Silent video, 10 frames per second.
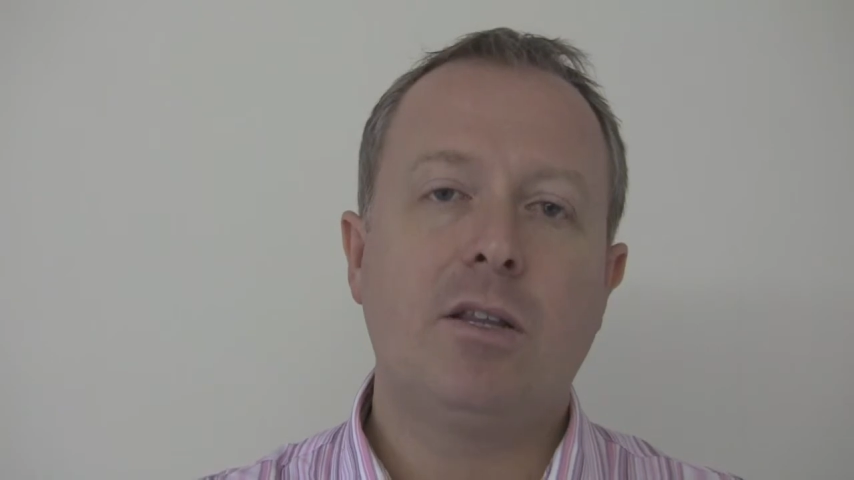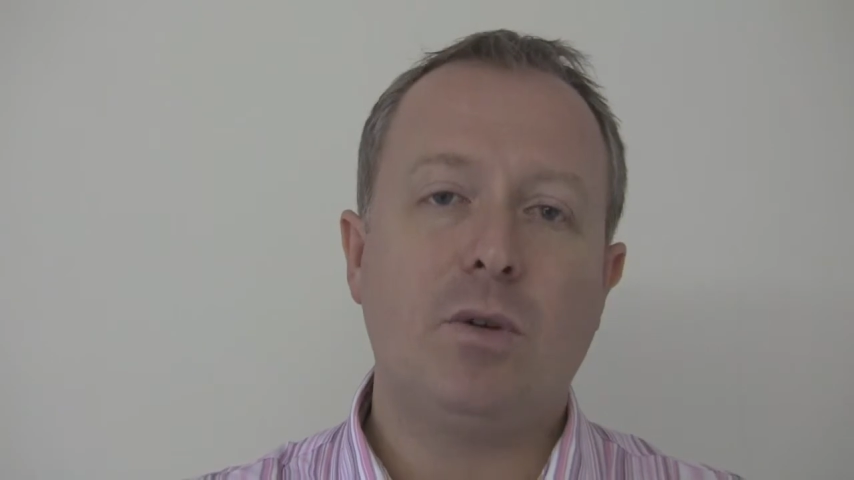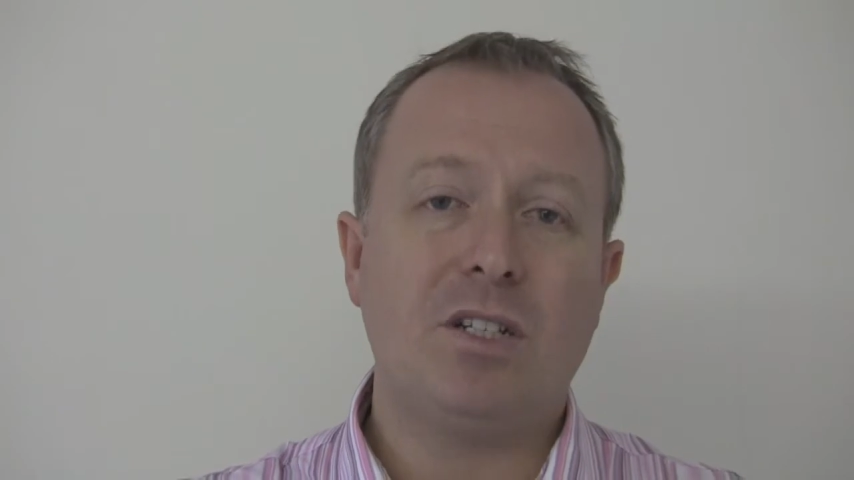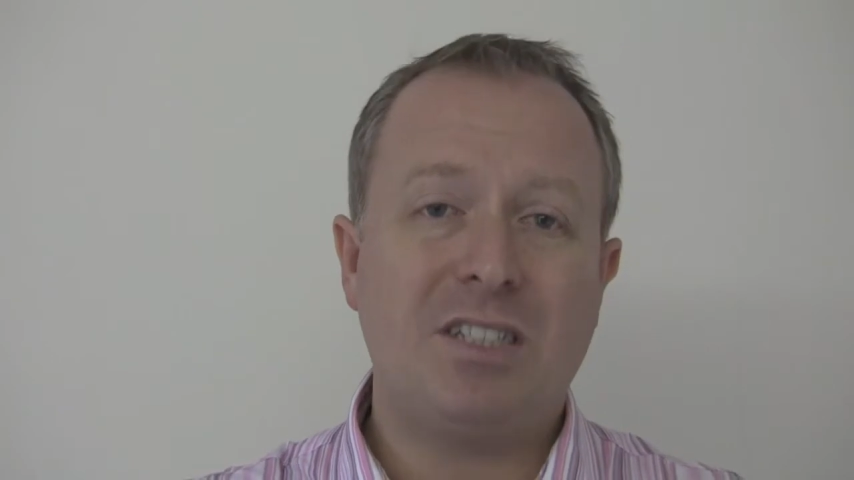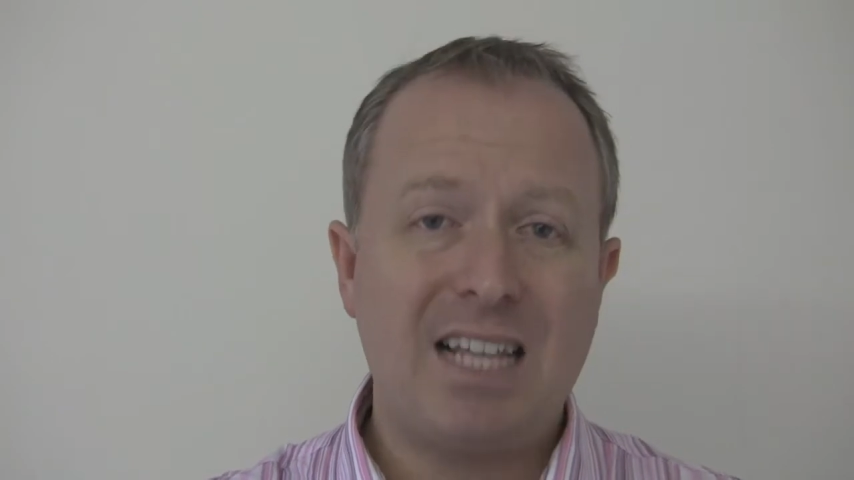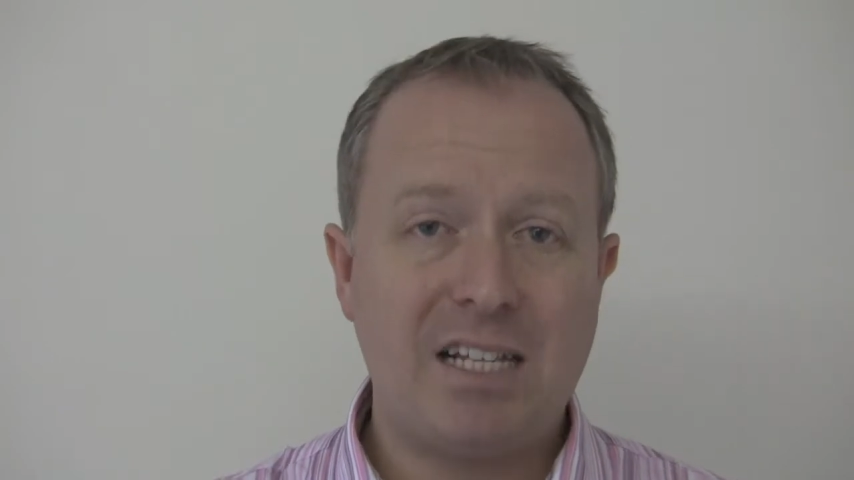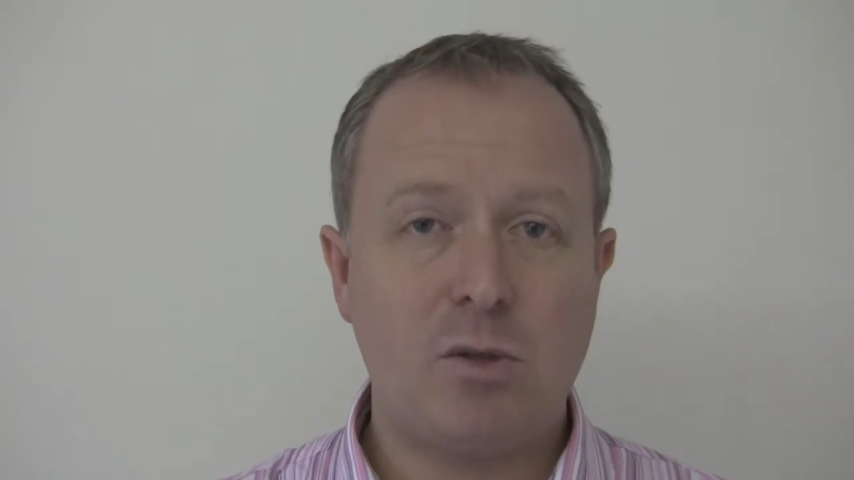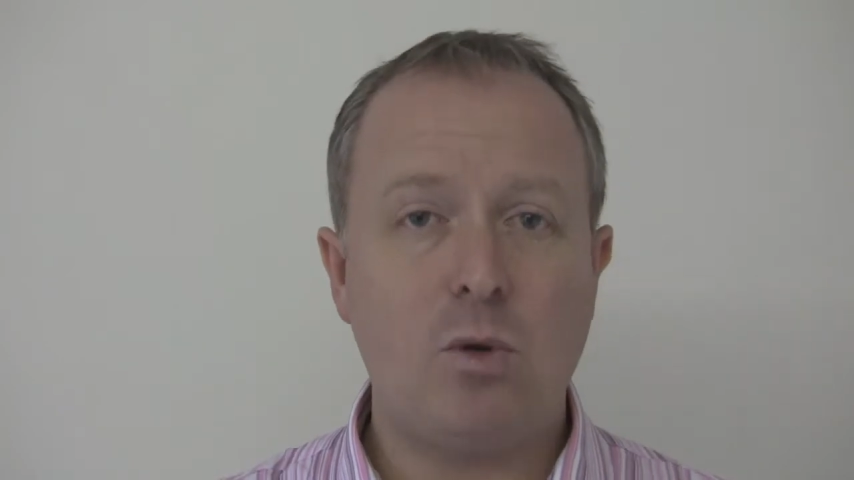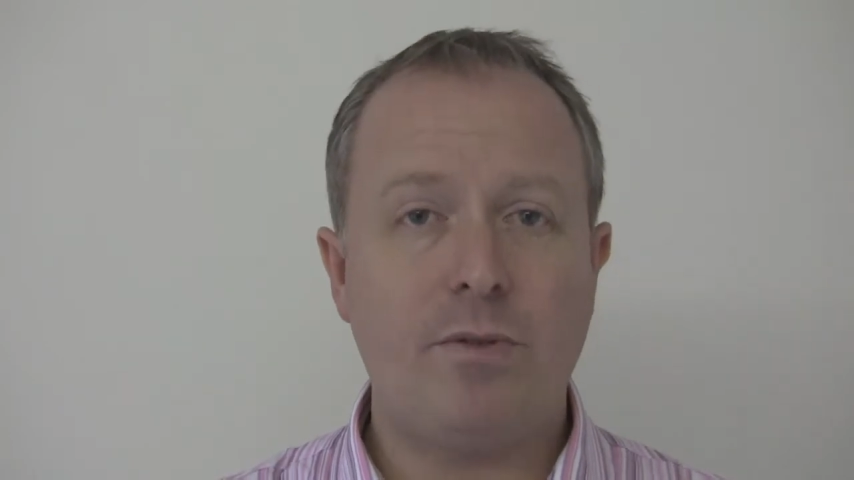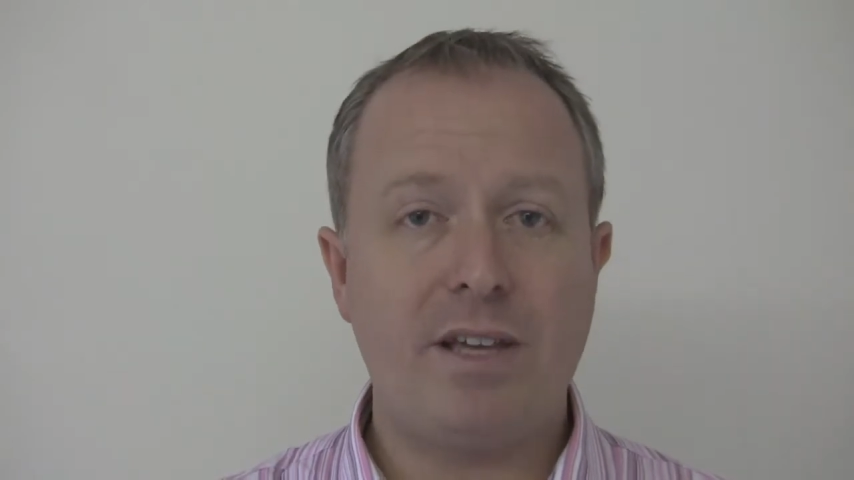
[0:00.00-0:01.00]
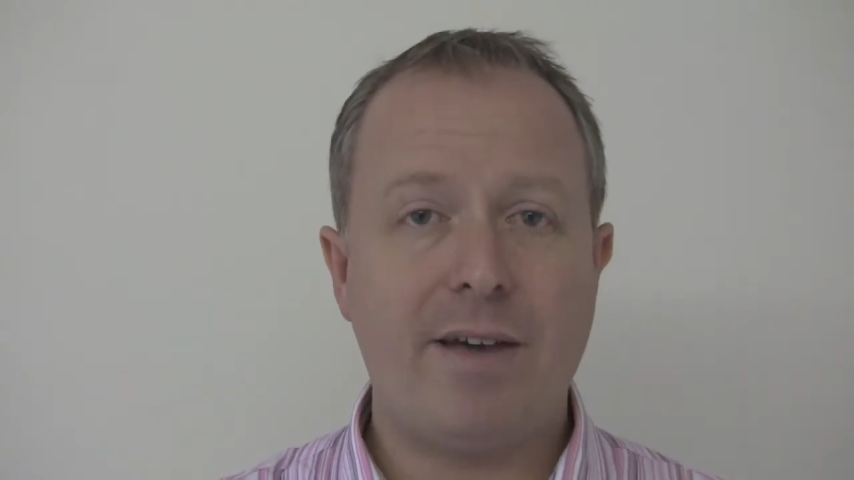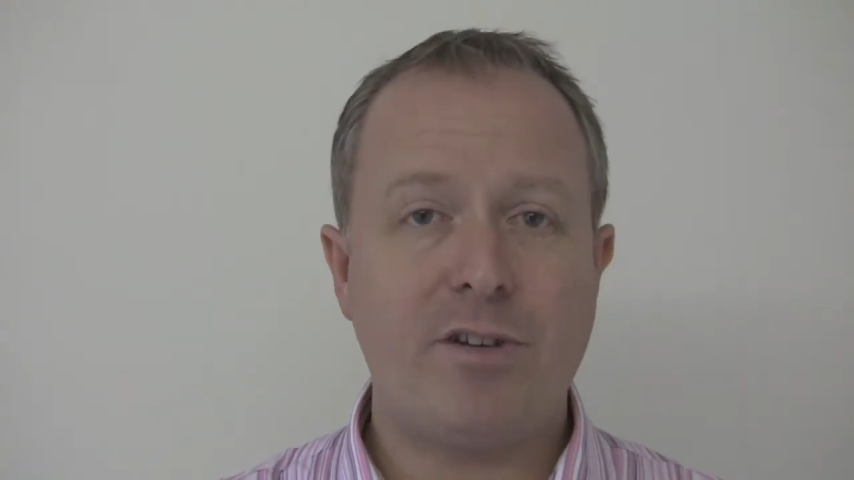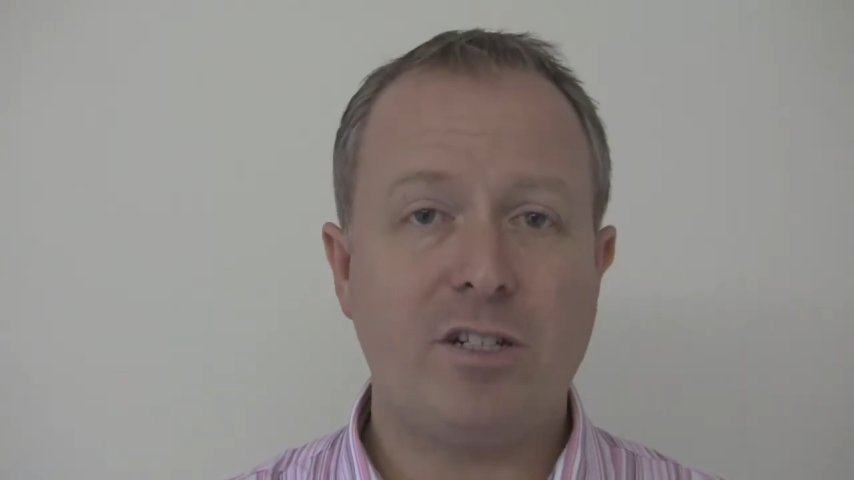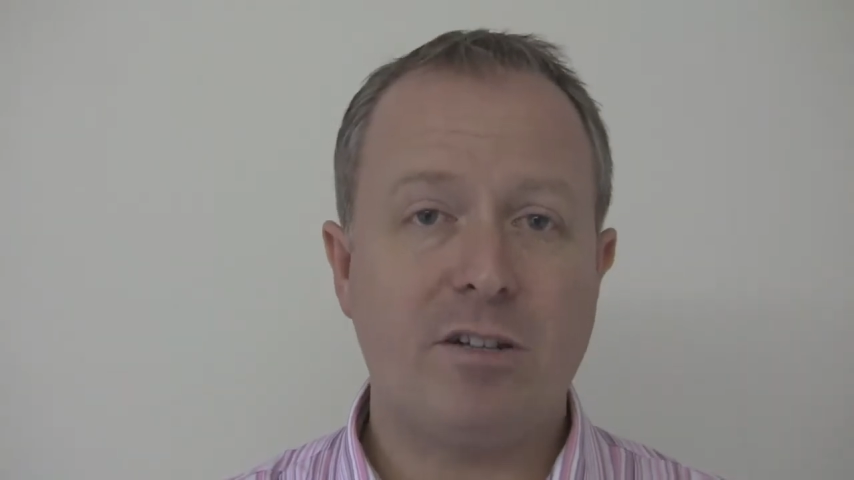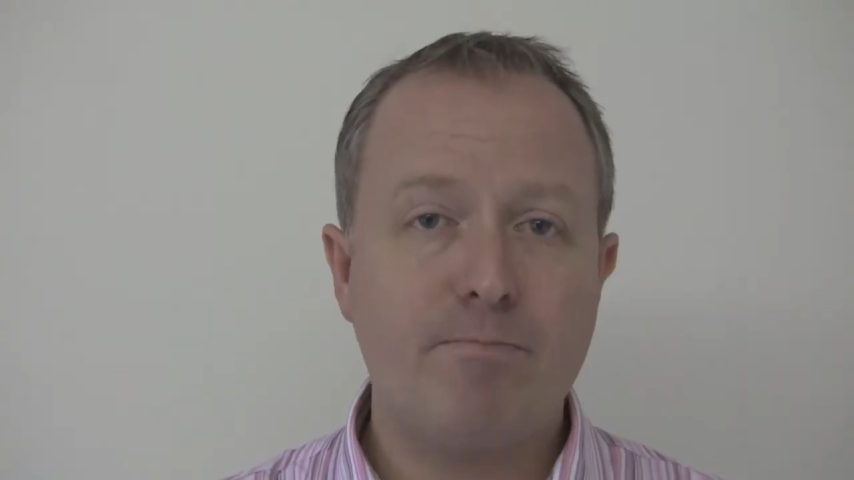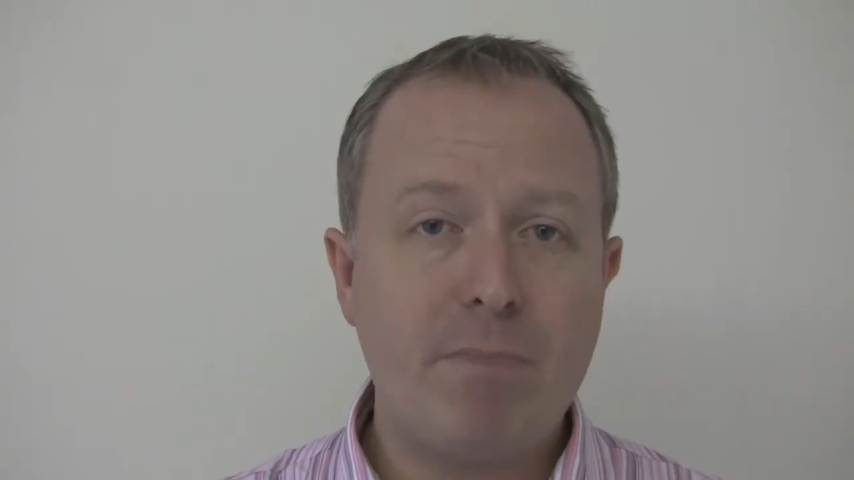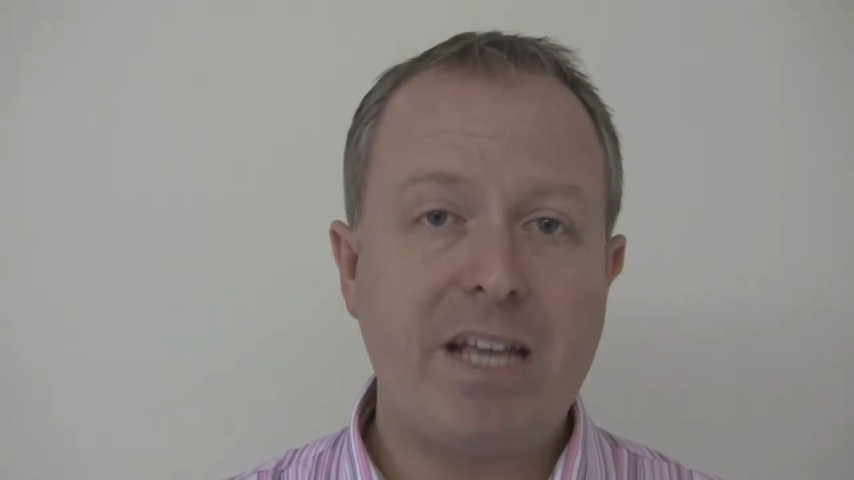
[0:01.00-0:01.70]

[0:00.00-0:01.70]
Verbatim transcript: that will assess all of the evidence and